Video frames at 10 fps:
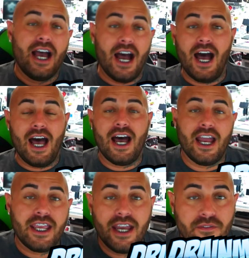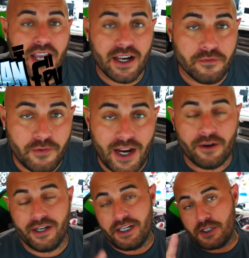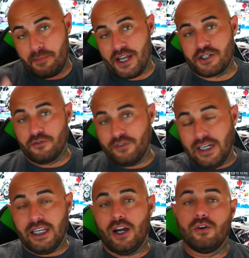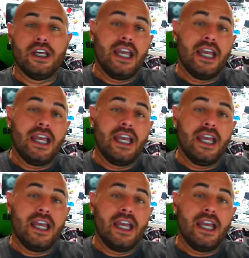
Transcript: I have got a very special video.